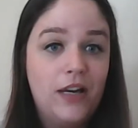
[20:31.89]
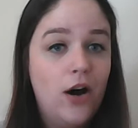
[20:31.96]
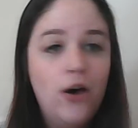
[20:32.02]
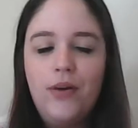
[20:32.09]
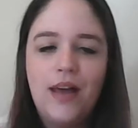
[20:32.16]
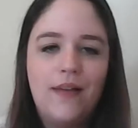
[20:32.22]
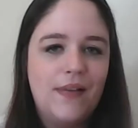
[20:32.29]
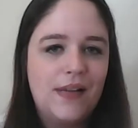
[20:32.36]
oh
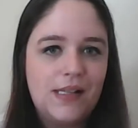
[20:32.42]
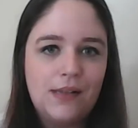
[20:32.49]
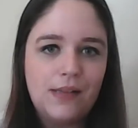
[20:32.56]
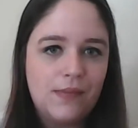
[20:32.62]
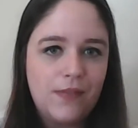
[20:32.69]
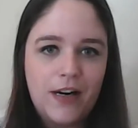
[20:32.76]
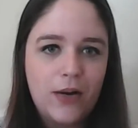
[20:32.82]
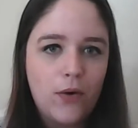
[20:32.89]
yeah, that sounds
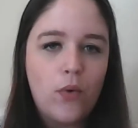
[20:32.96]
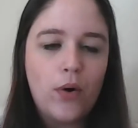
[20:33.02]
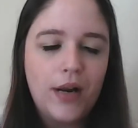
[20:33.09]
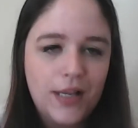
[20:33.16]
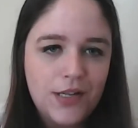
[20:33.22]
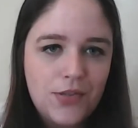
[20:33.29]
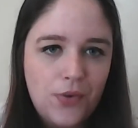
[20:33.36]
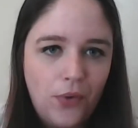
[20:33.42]
very
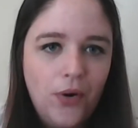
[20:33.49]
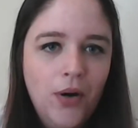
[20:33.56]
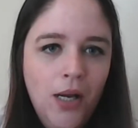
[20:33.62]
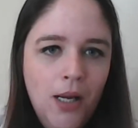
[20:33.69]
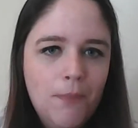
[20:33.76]
Oriental,